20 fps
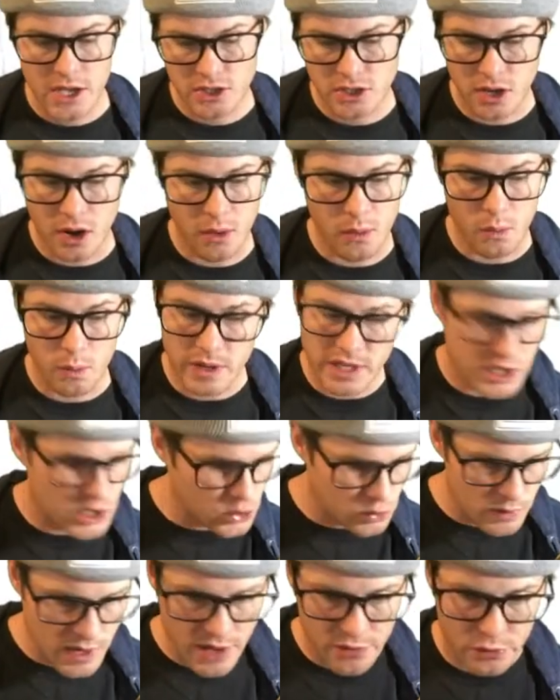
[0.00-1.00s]
So we
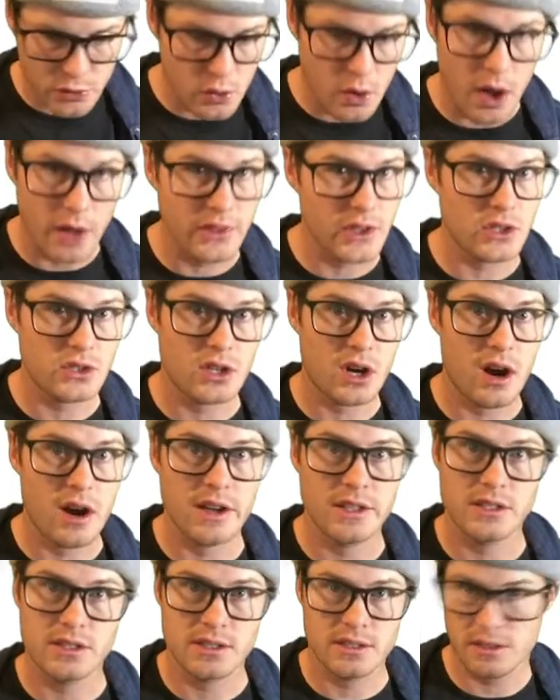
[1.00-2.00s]
just ran through all those
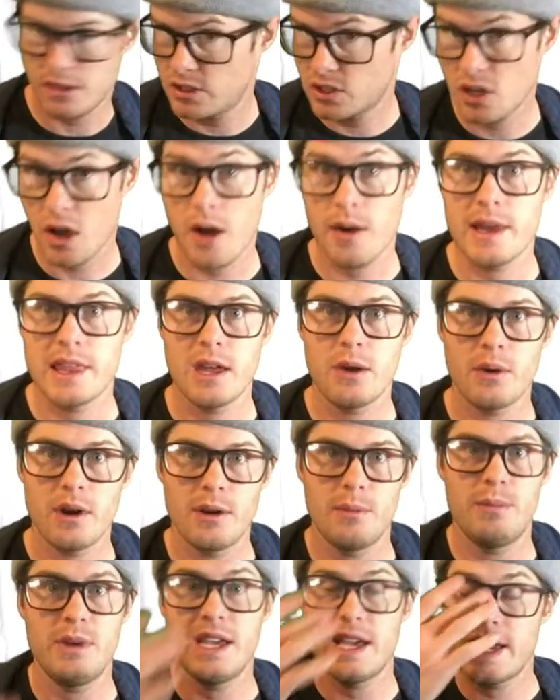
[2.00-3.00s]
cards, saw what they
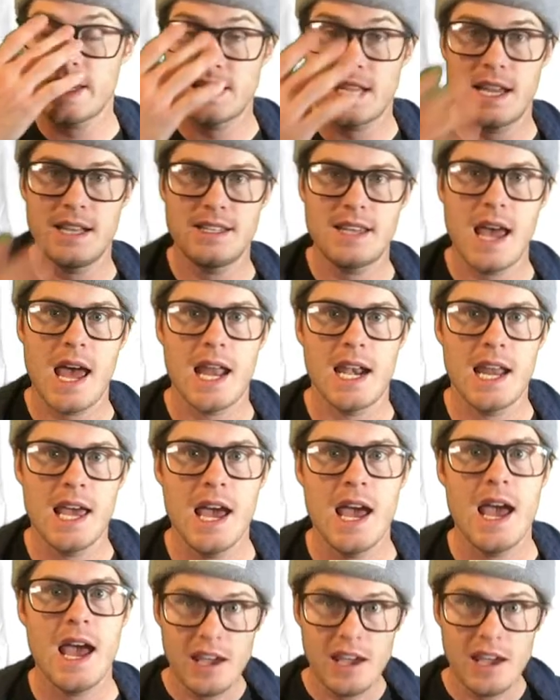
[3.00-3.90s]
were in PSA 10.